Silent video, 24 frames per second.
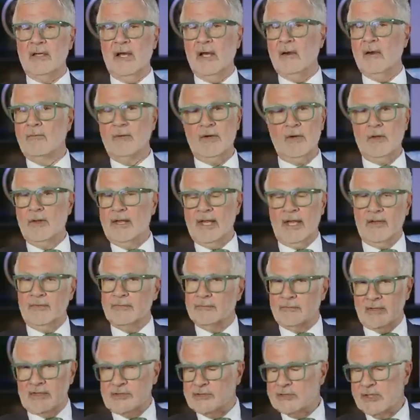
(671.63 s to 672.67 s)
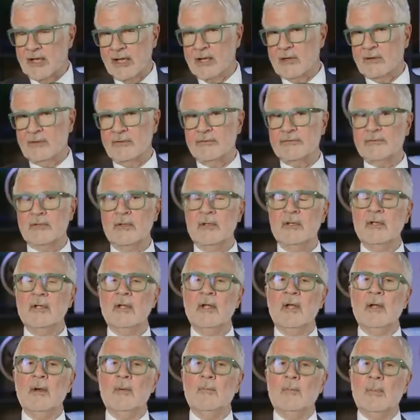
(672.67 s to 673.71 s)
Now, we only had 3 channels,
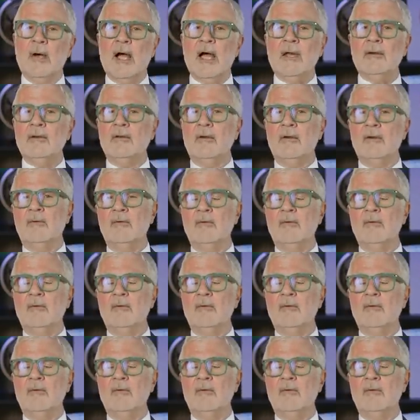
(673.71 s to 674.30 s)
but